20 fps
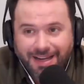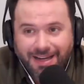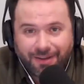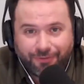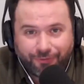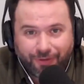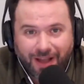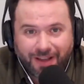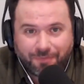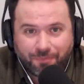
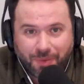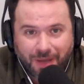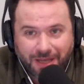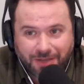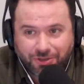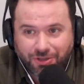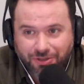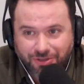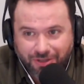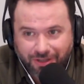95
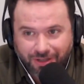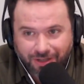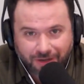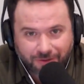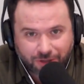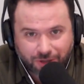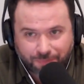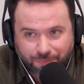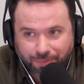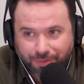pitches, they're going
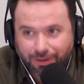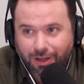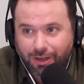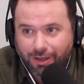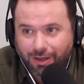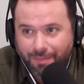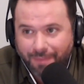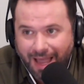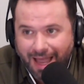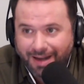to just
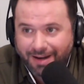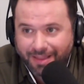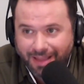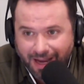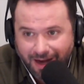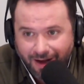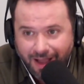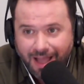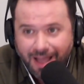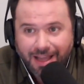pluck him out of
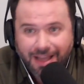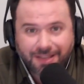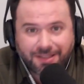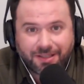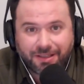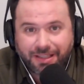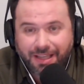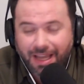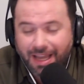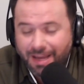there.
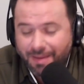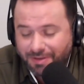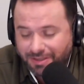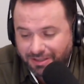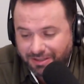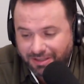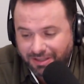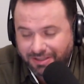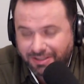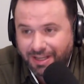It's a game.
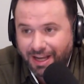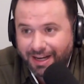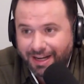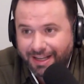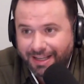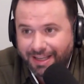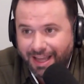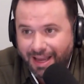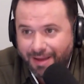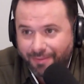It's a
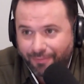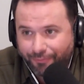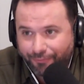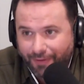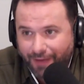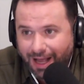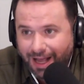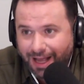deciding game